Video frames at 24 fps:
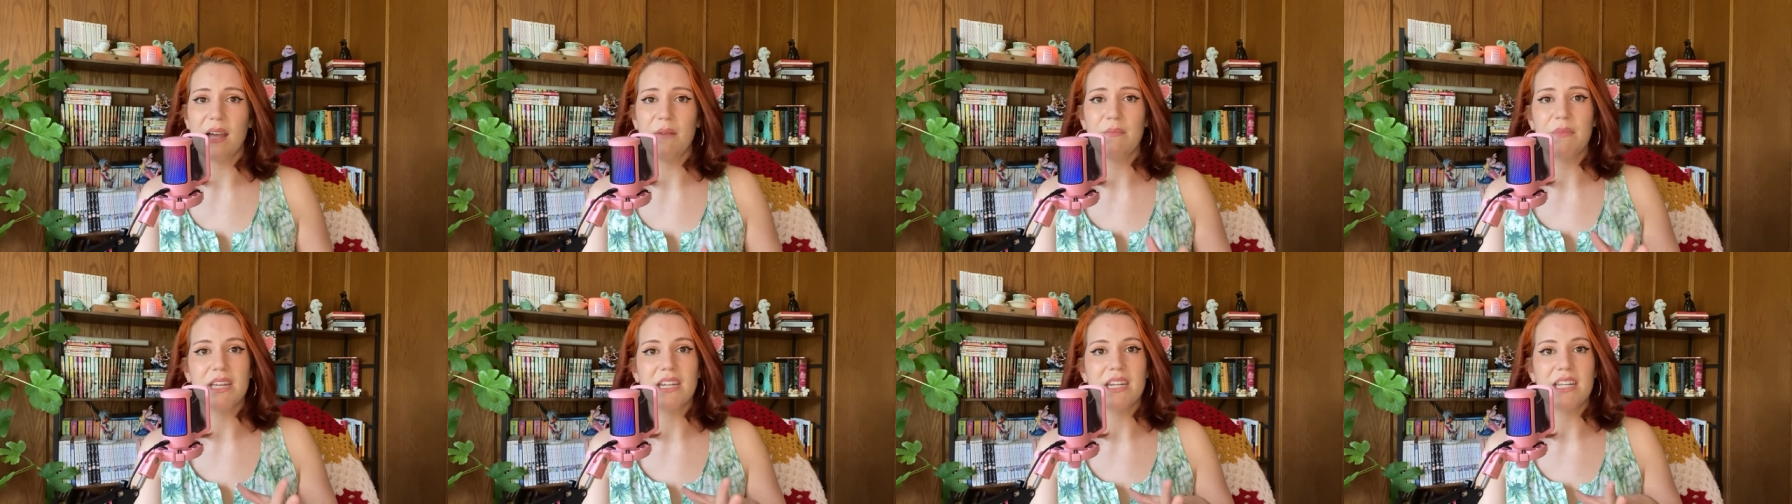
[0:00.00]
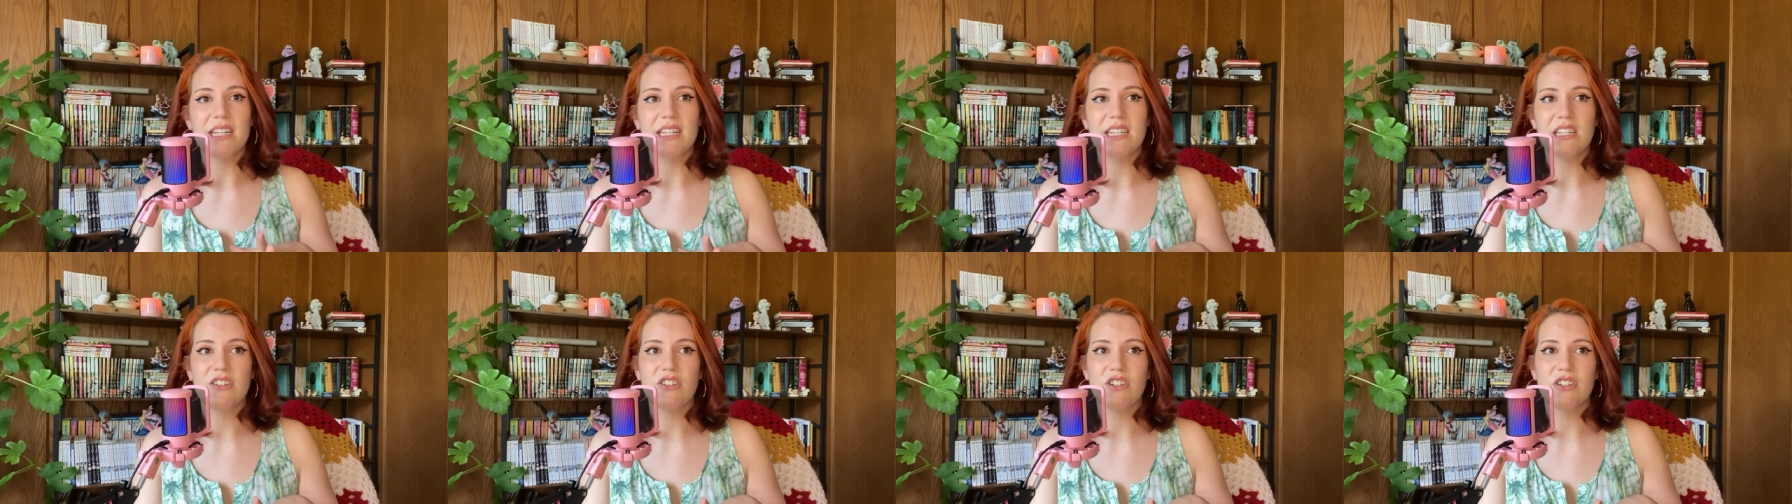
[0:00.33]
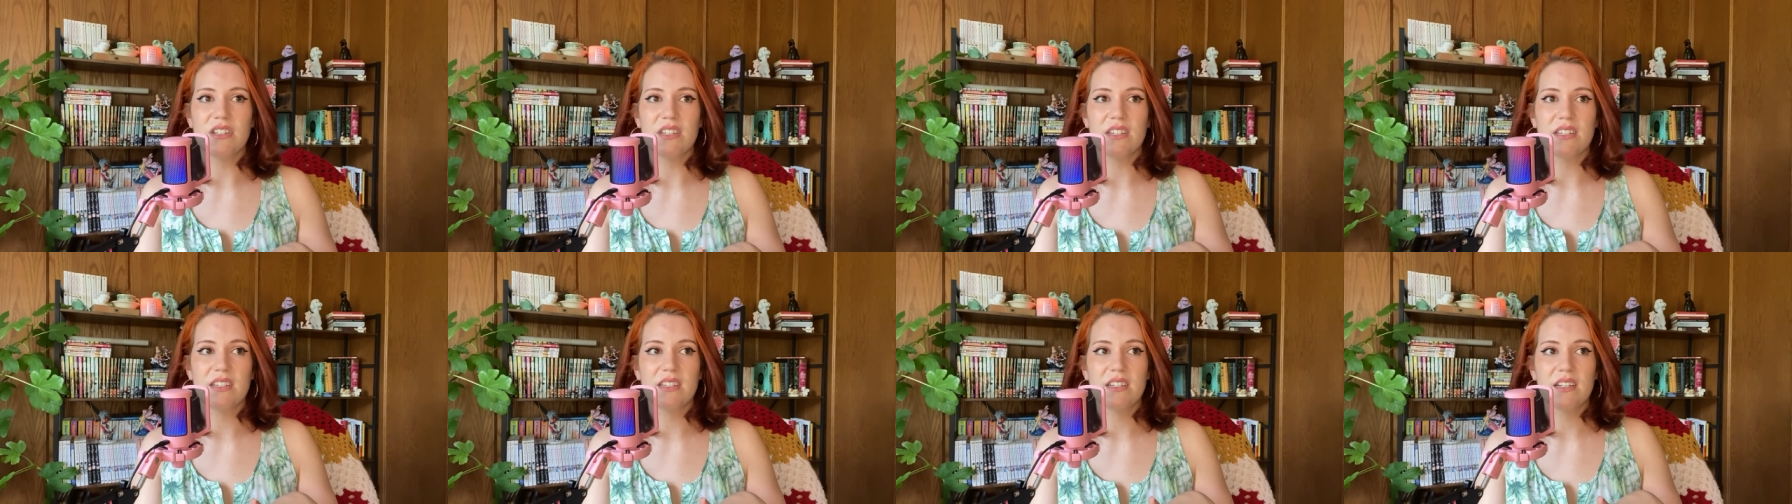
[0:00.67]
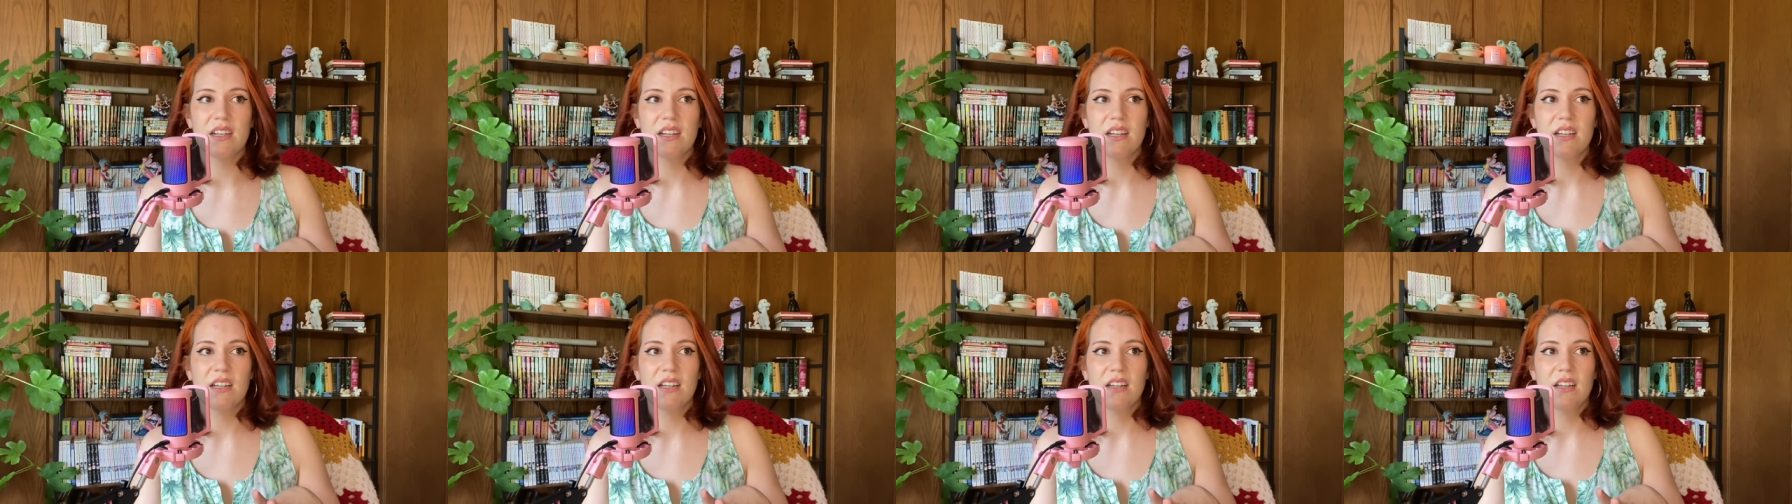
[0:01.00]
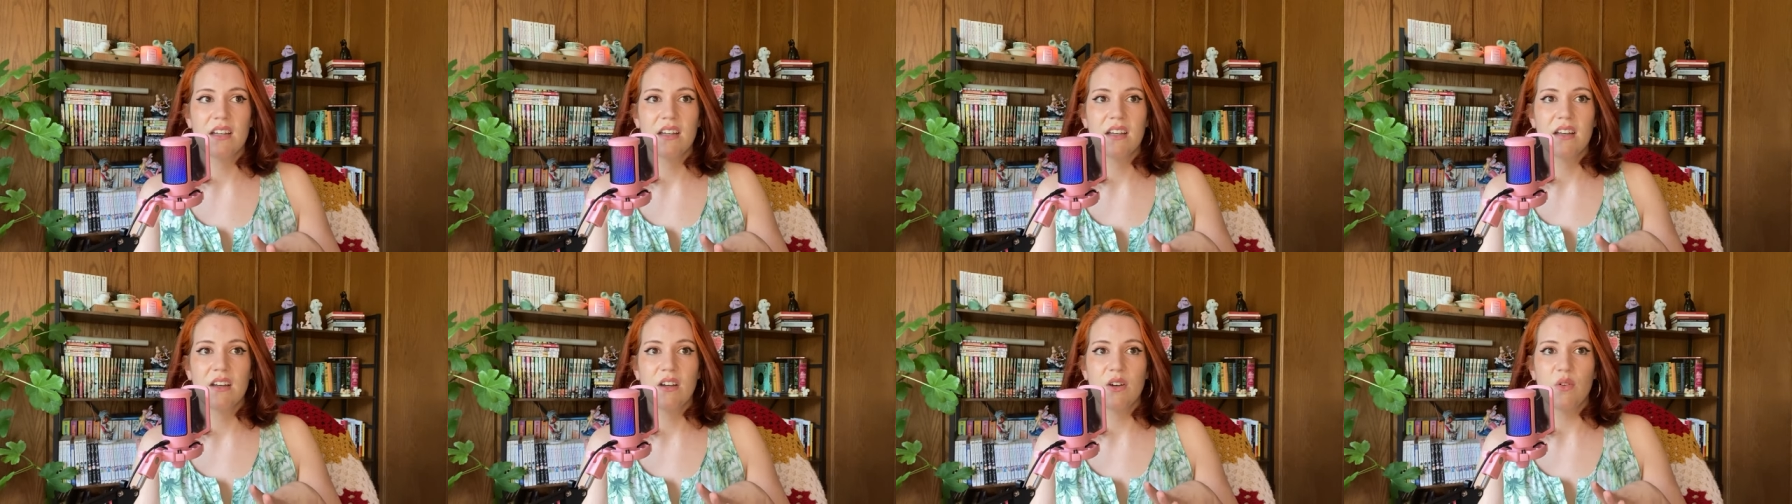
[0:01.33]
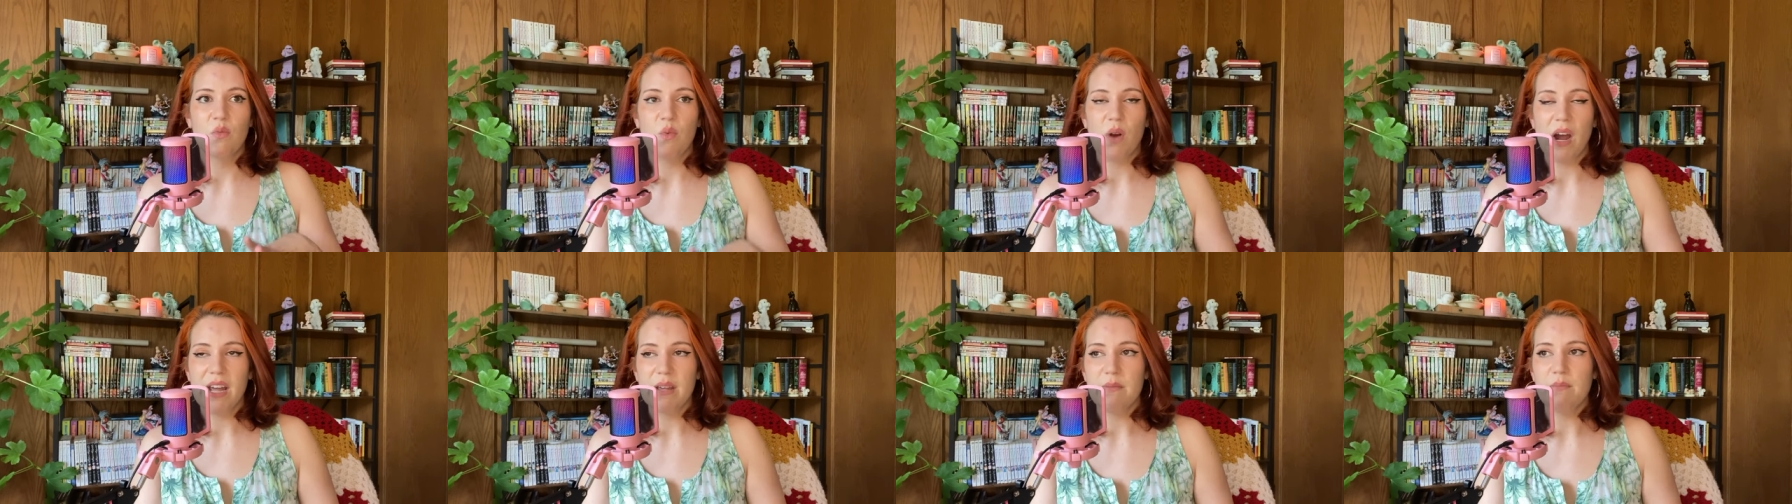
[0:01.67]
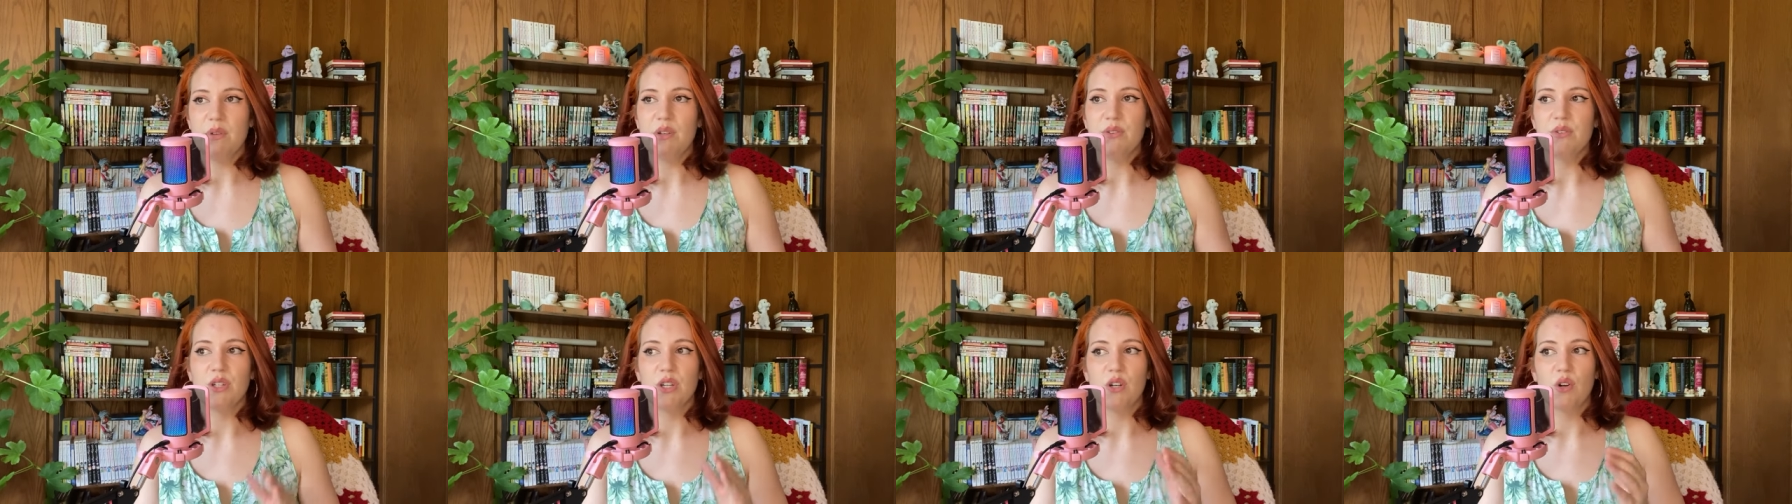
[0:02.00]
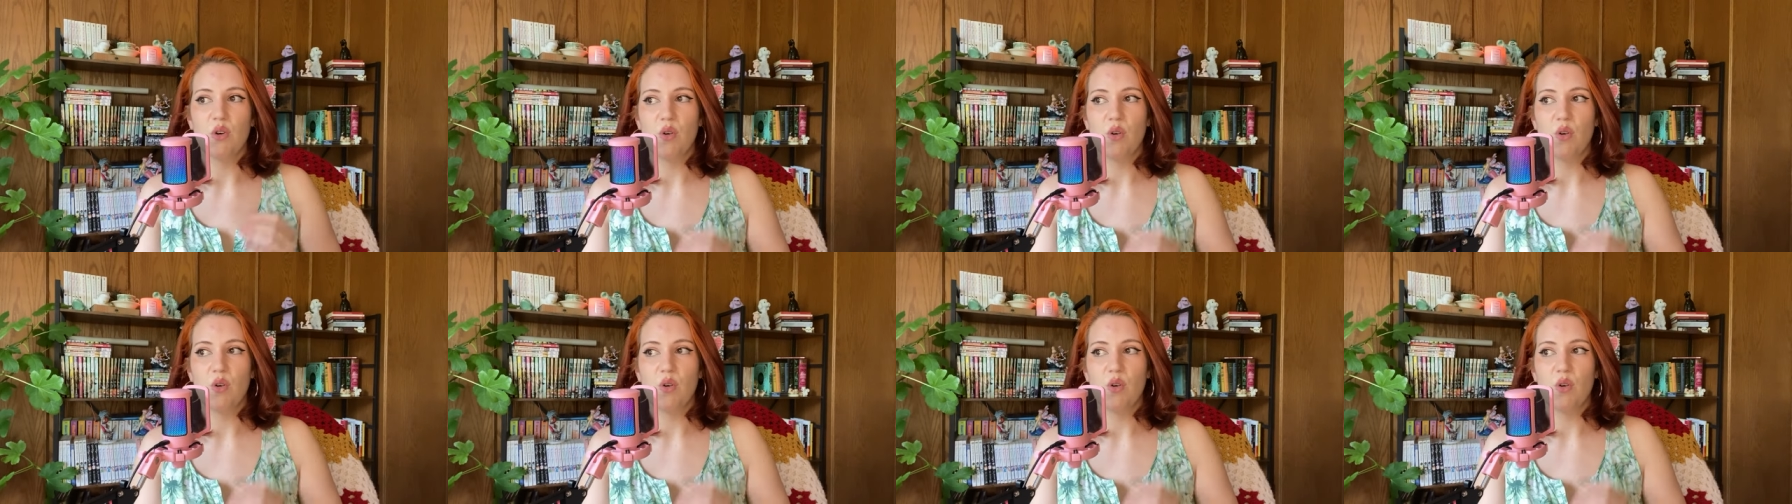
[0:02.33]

I mean, it's just write music,